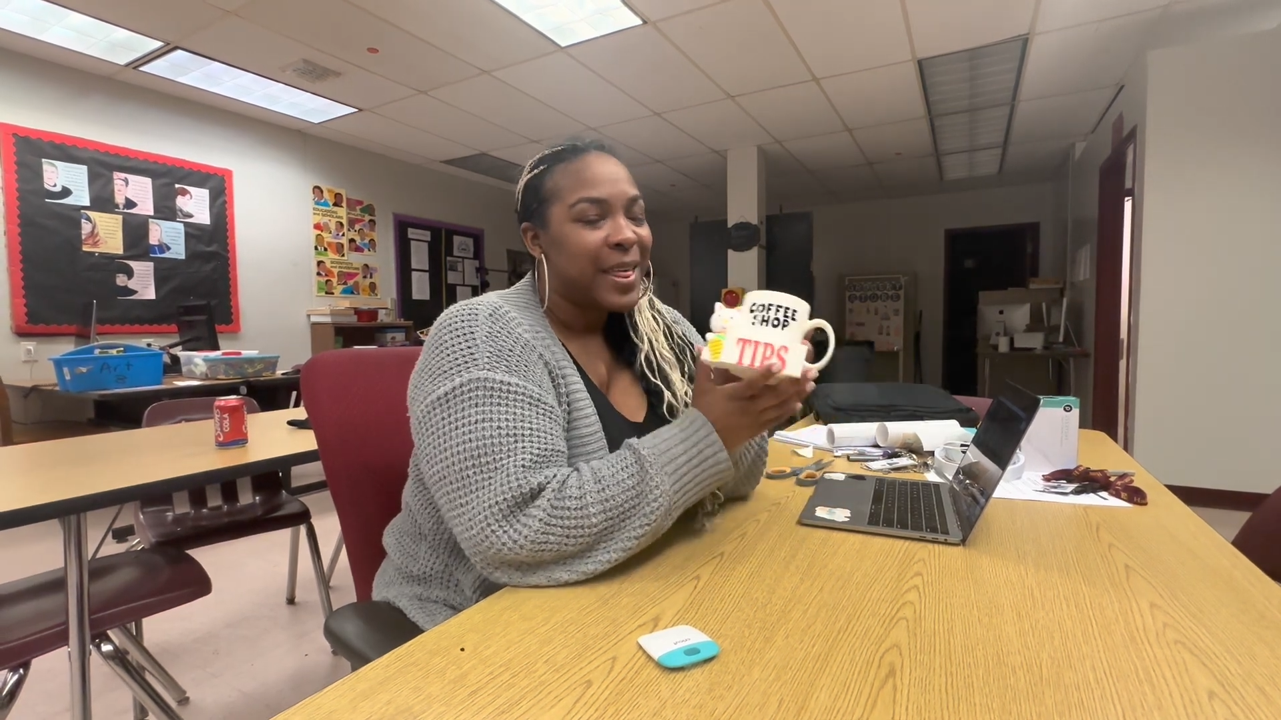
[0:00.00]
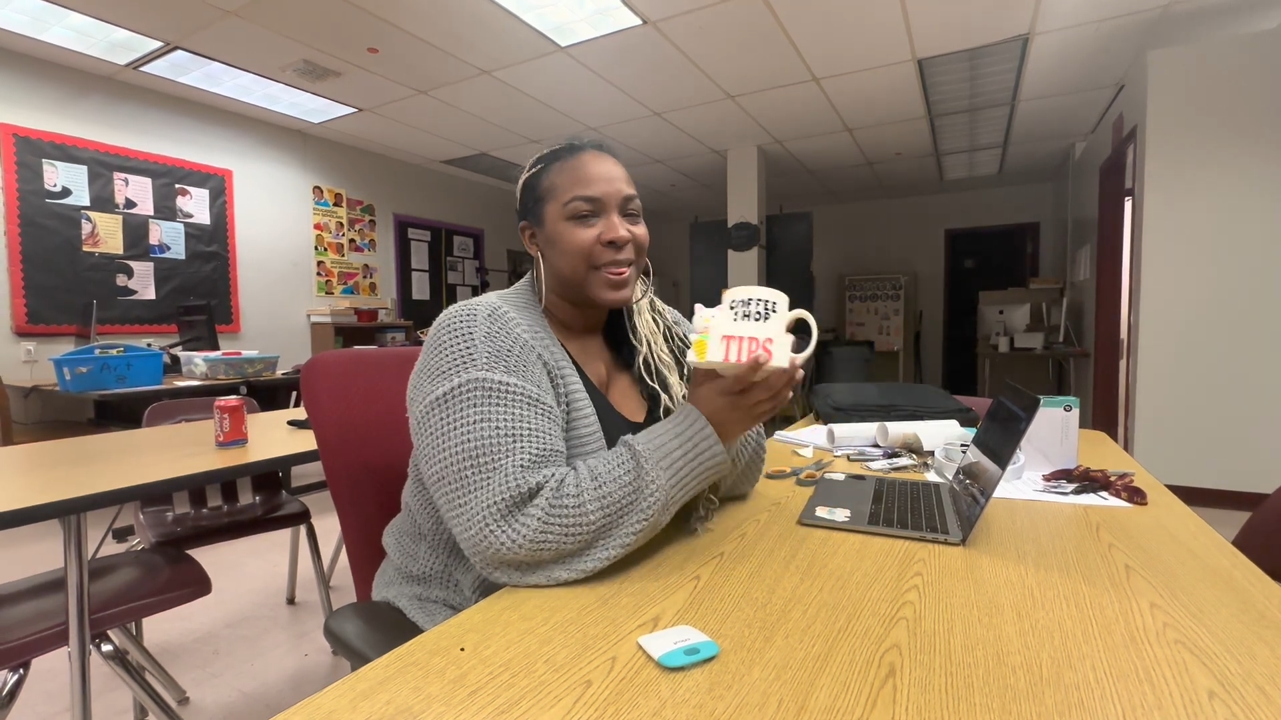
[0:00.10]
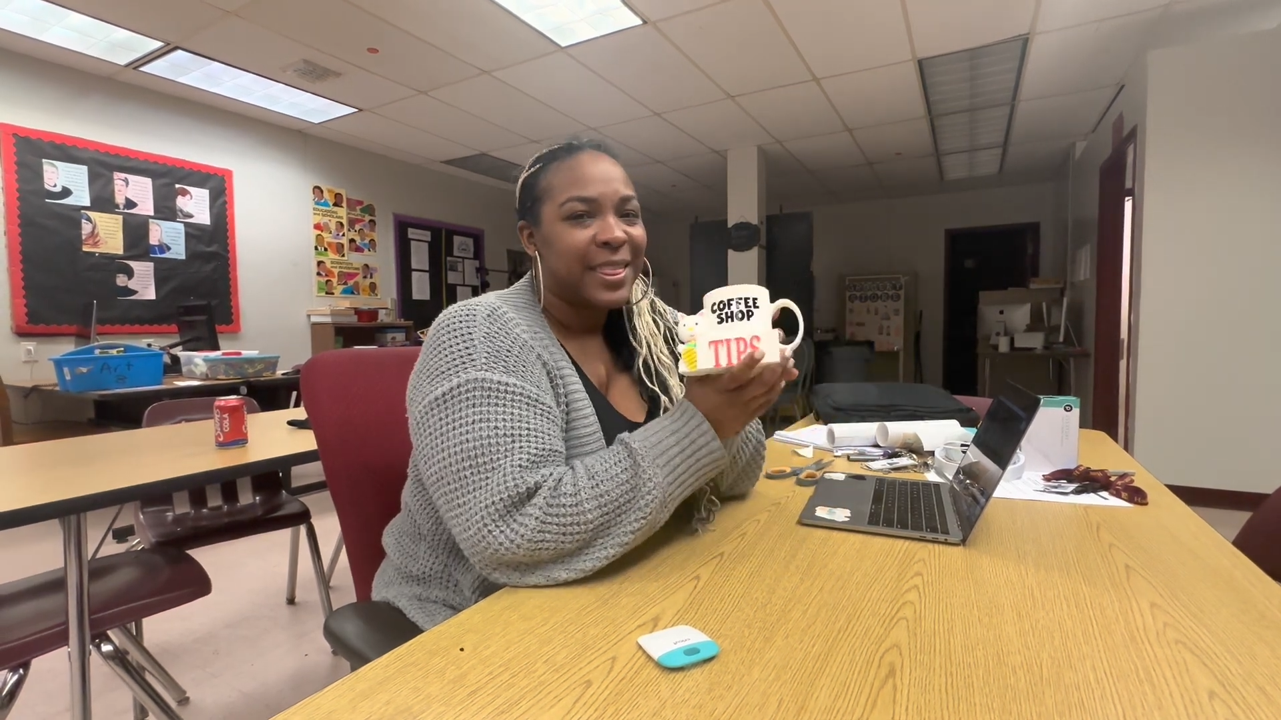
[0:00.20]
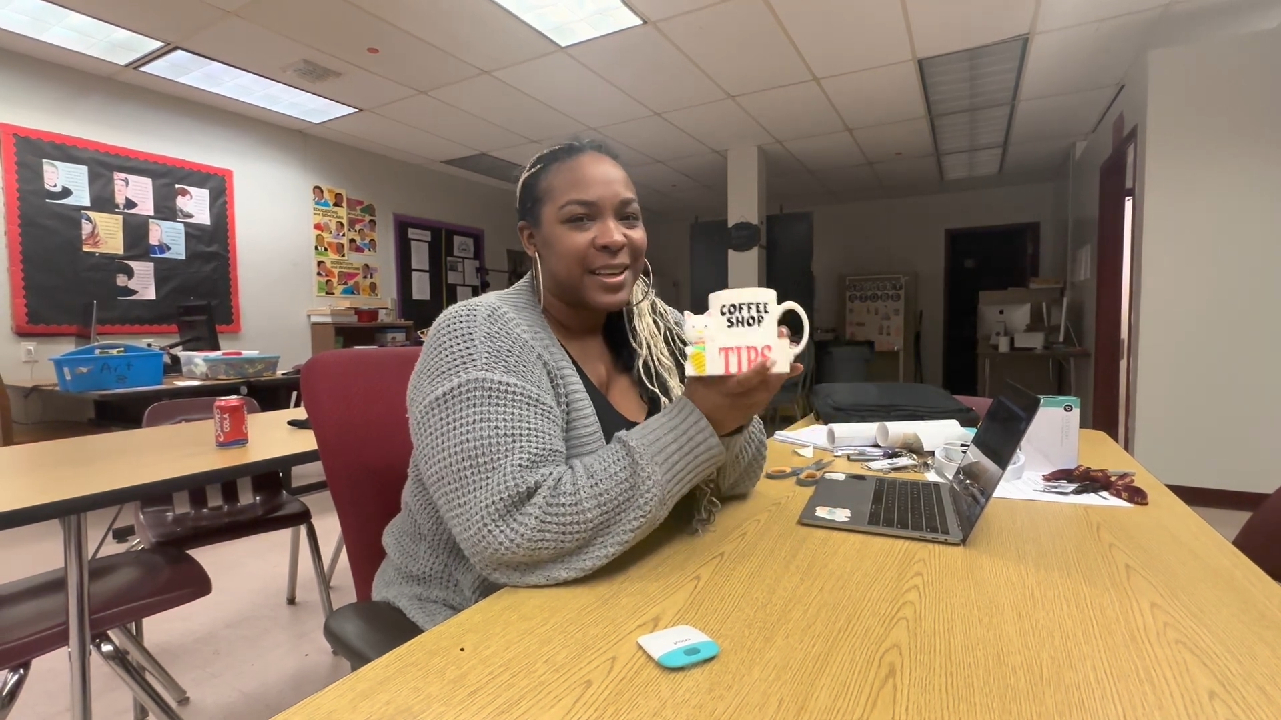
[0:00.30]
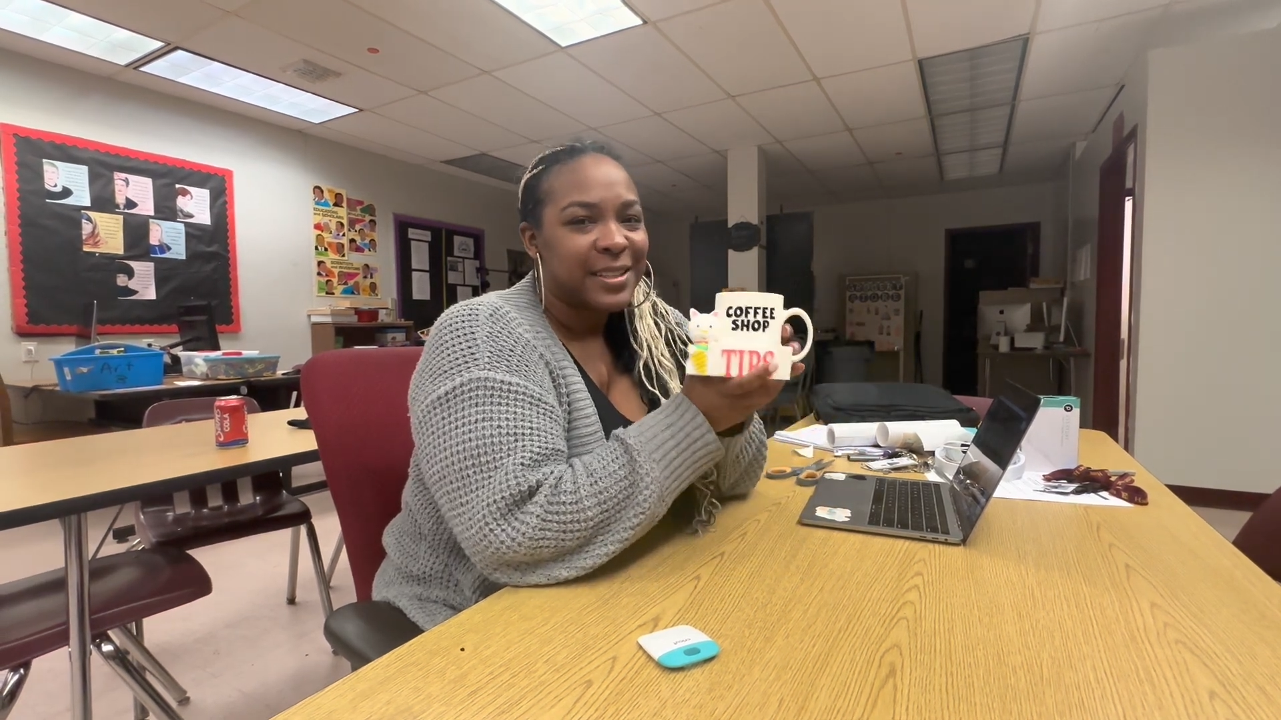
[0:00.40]

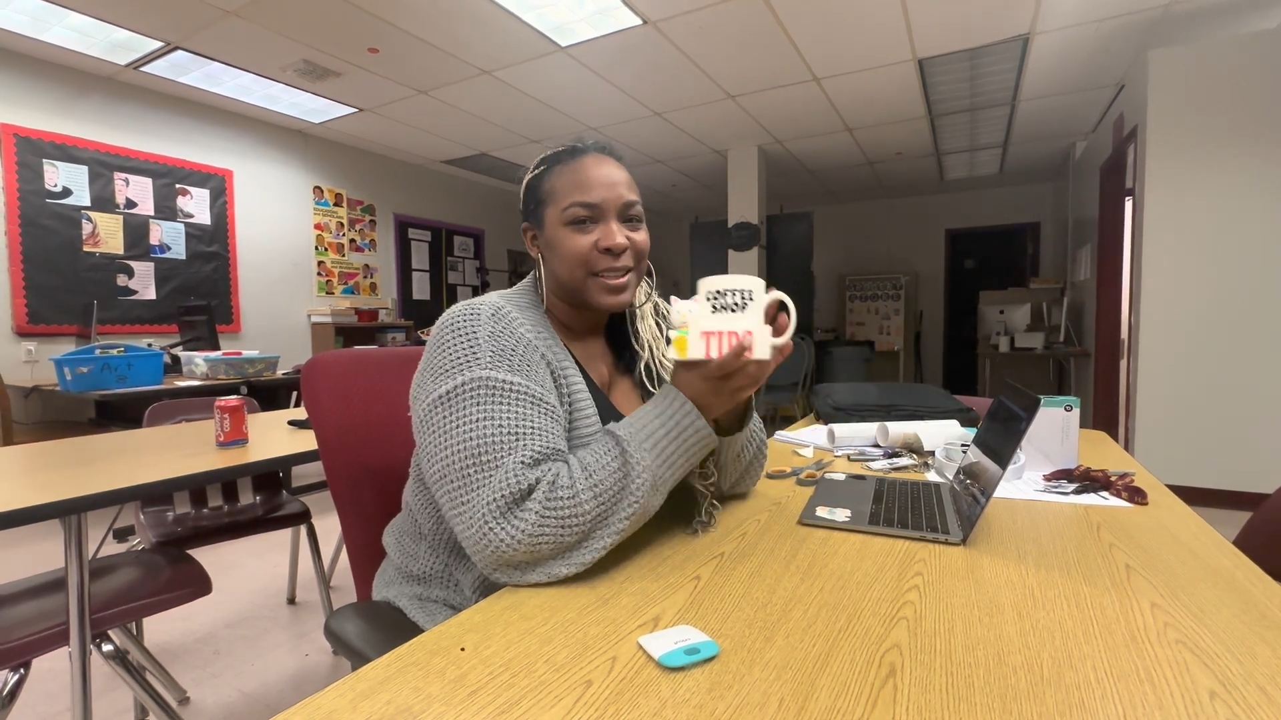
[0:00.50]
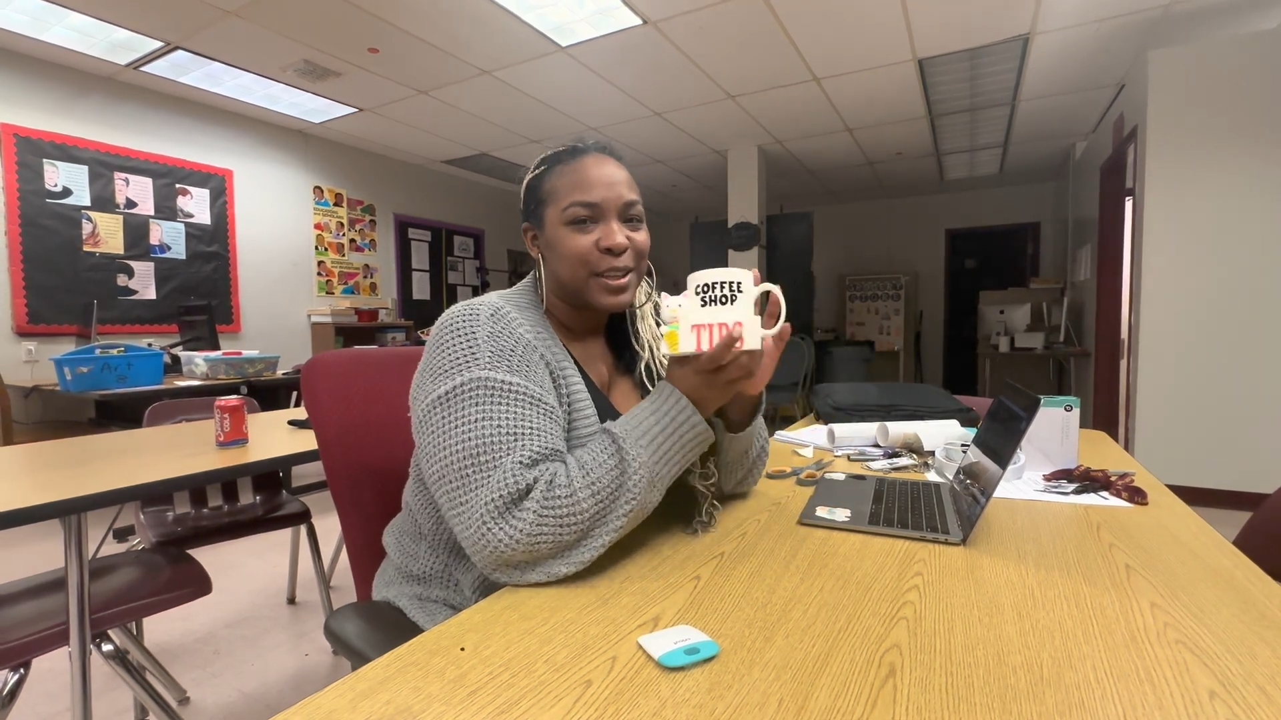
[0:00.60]
this